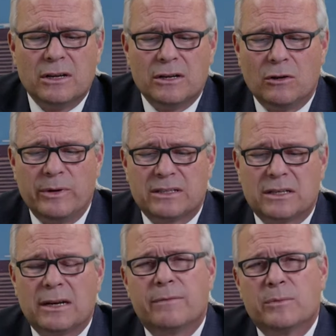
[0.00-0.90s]
Nobody
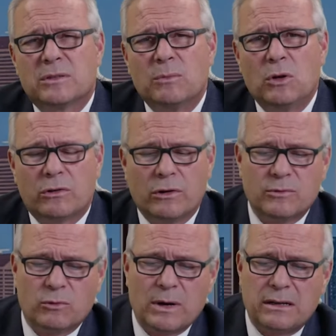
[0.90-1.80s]
aside from a small group
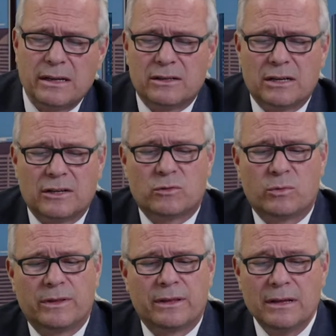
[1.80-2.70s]
directly in touch
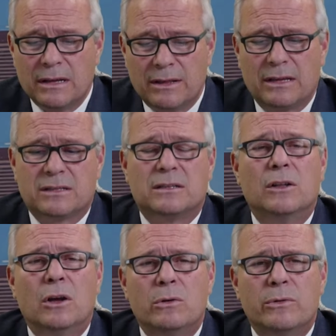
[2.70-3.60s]
with his
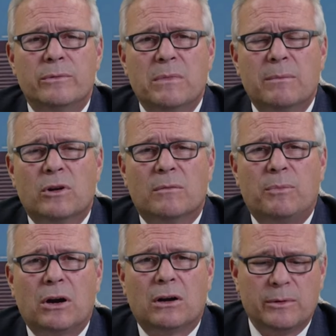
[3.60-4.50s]
lone member of
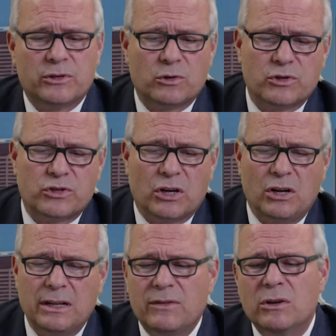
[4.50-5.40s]
parliament, George Chahal,
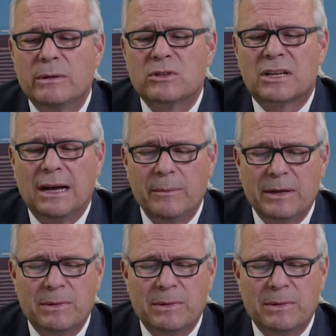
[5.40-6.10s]
even knew he was coming.